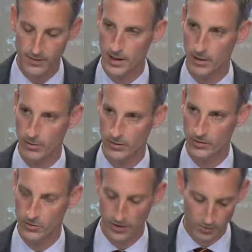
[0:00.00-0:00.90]
to increase
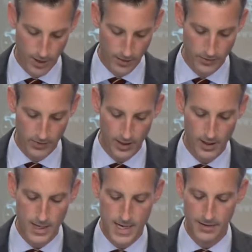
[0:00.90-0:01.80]

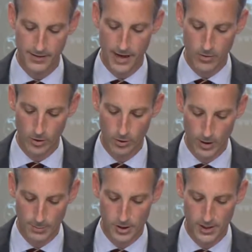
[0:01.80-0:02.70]
transparency, to counter
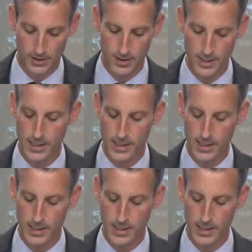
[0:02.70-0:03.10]
corruption,